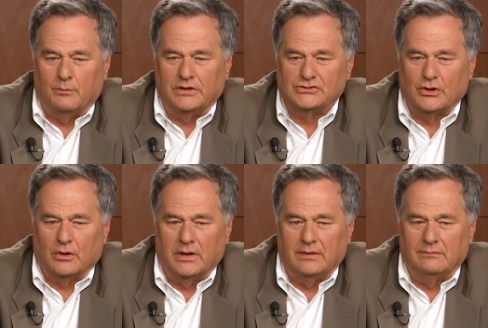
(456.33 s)
I mean,
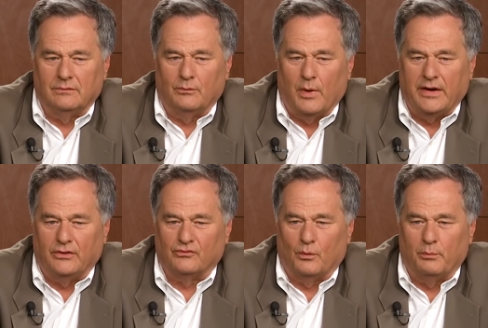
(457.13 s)
certainly the
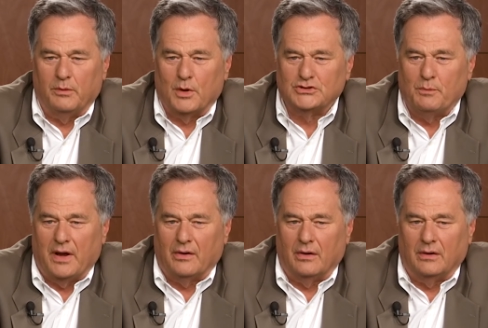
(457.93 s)
ratings will be much
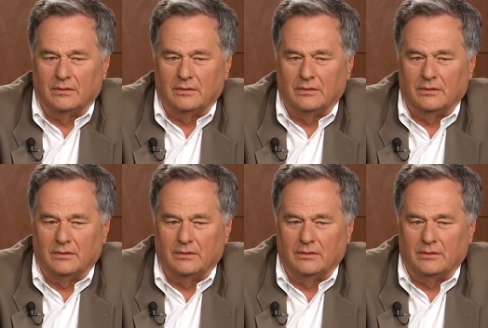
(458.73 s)
better.